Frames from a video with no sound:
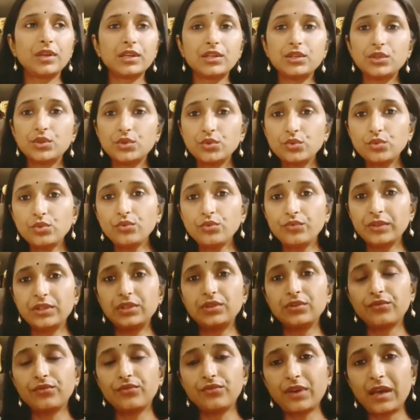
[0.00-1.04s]
do with your
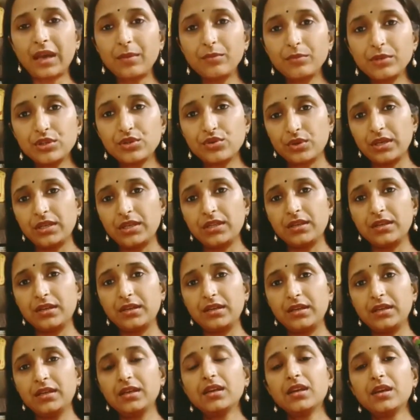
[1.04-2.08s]
family togetherly,